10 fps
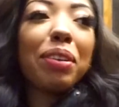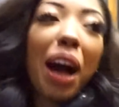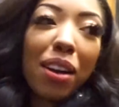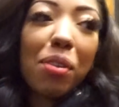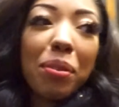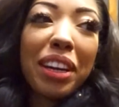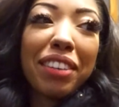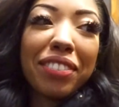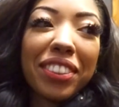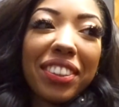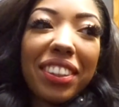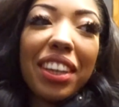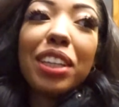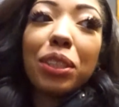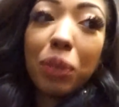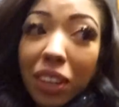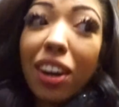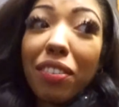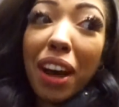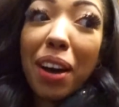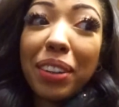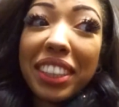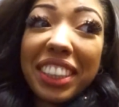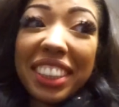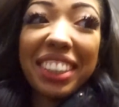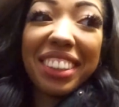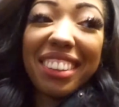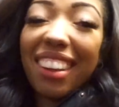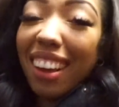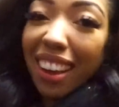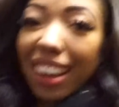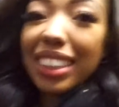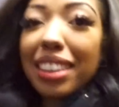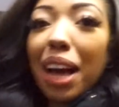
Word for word: We, how long were we here for? Two and a half hours. It's